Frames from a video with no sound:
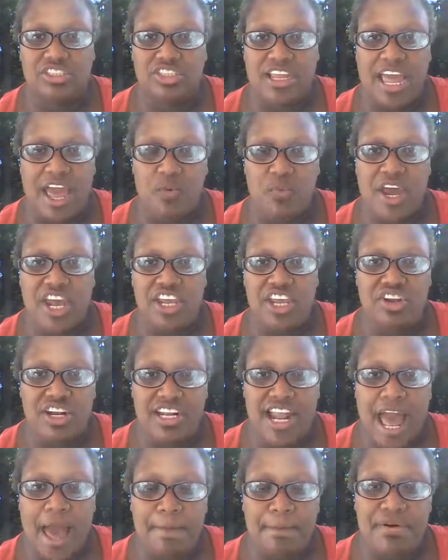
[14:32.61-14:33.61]
That way you're
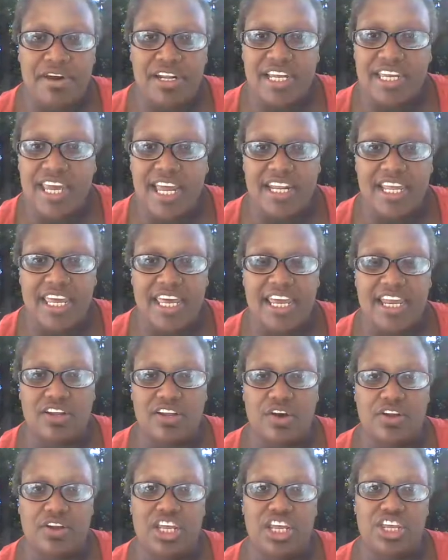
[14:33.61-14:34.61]
not putting any heat
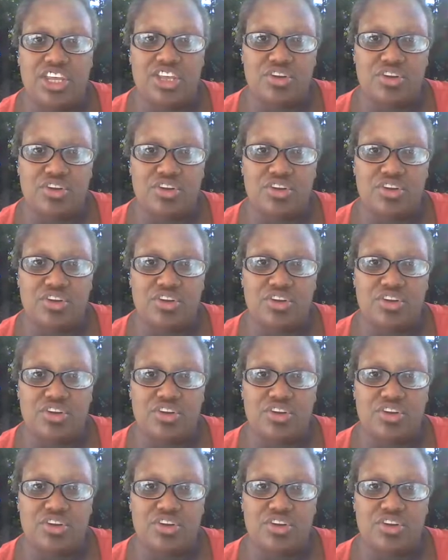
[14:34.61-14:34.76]
on it.